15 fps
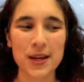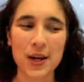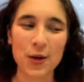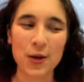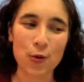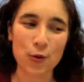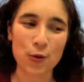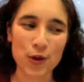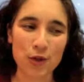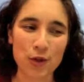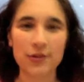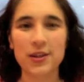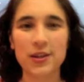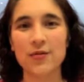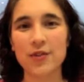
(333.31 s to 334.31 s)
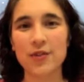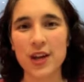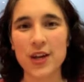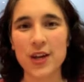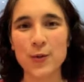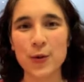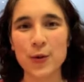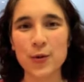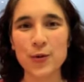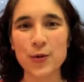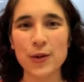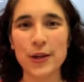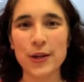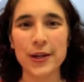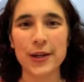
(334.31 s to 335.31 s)
And of course, after 7 days, we
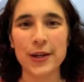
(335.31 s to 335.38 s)
all